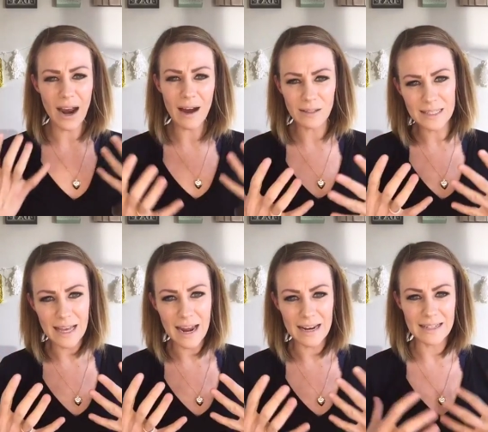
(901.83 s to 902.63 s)
your
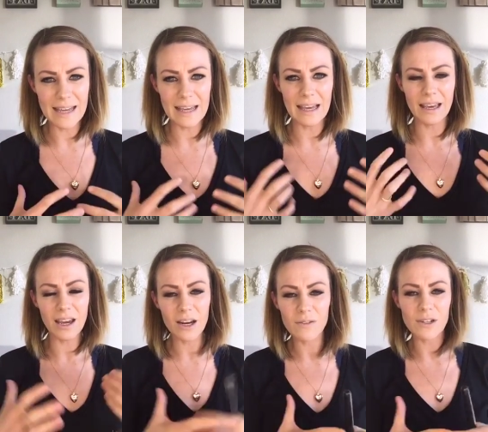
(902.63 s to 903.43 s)
outside and taking
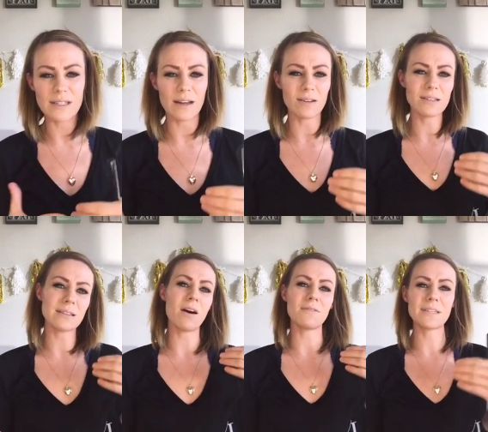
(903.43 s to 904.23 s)
care of
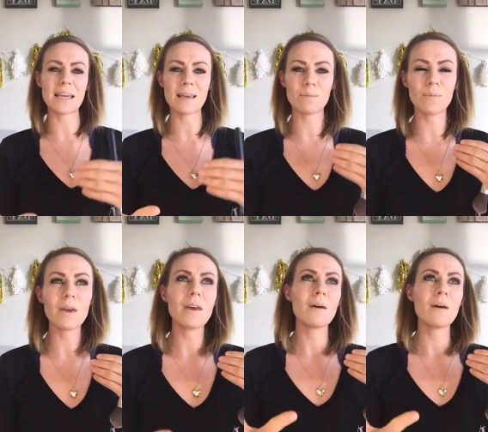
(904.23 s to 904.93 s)
yourself, taking